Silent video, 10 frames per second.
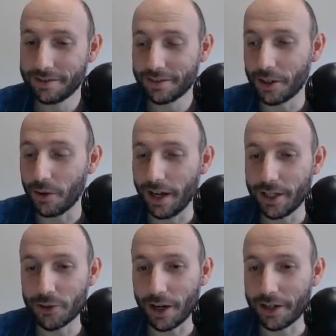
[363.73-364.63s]
Go ahead,
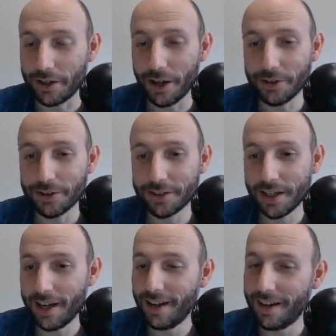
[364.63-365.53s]
try it on others,
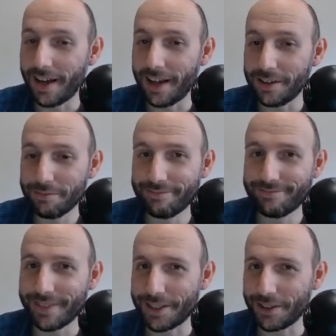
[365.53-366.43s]
and
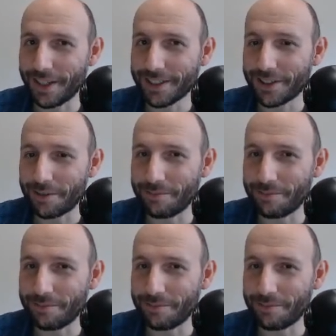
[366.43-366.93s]
until next time.